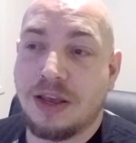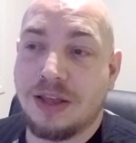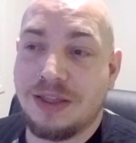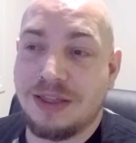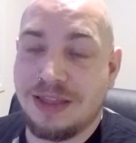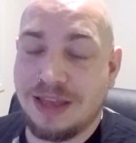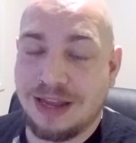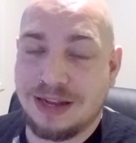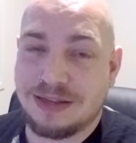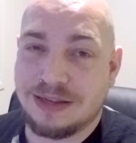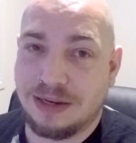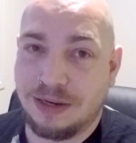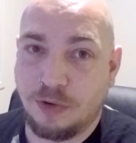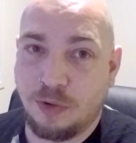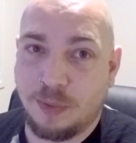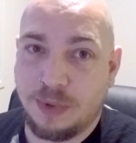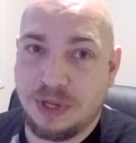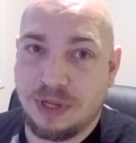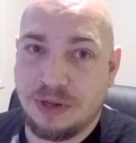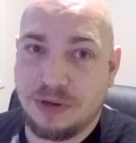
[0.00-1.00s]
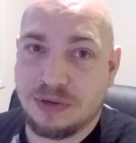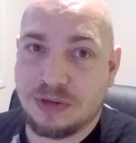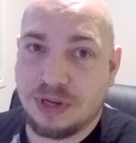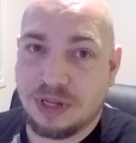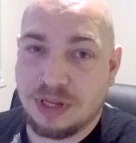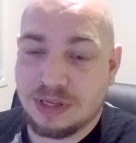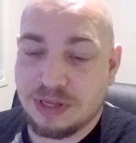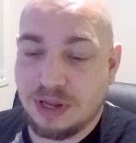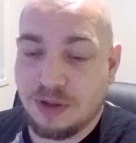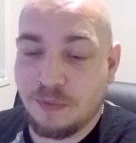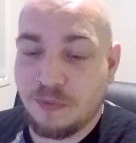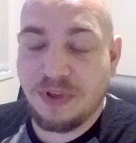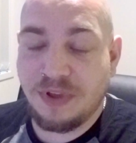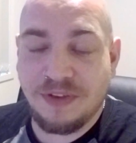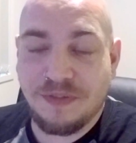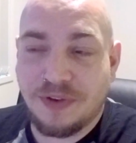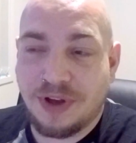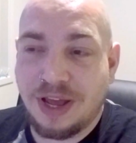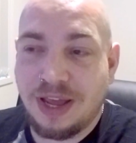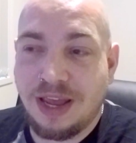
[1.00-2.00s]
That's a little bit useless.
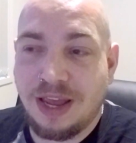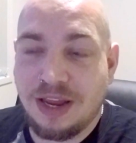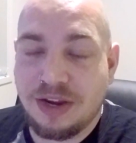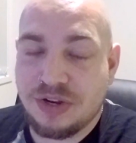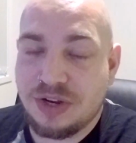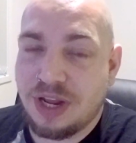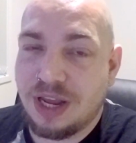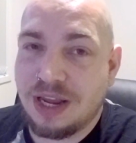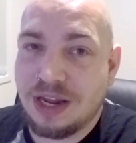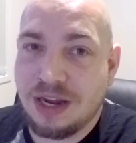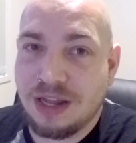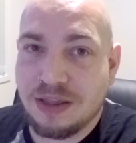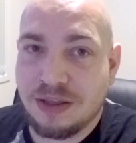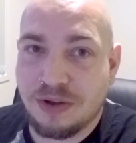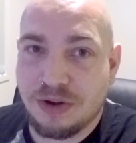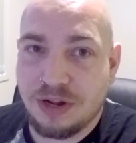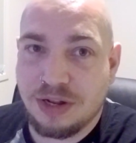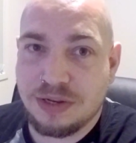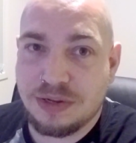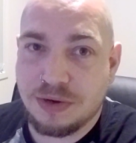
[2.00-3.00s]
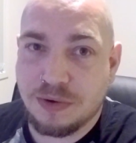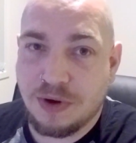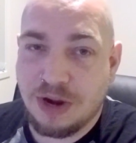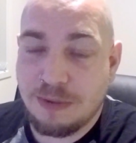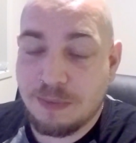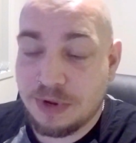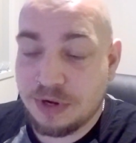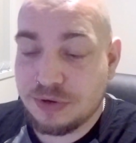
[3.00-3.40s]
If I hashtag anything on Instagram,